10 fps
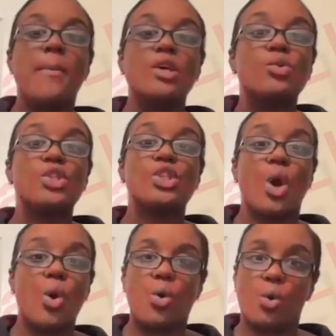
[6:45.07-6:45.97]
But it was
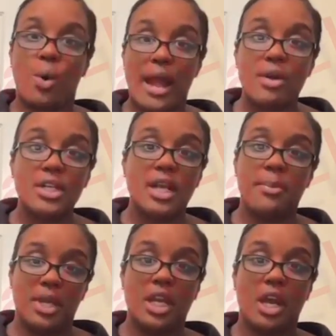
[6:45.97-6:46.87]
so crowded
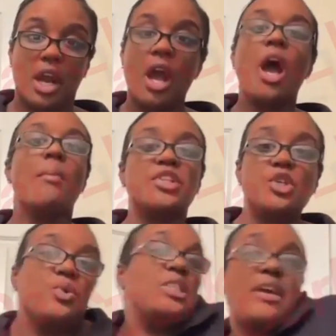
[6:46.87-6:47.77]
up in there. But
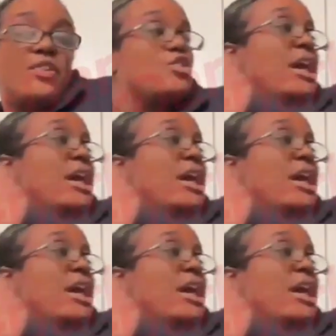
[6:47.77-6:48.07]
she was definitely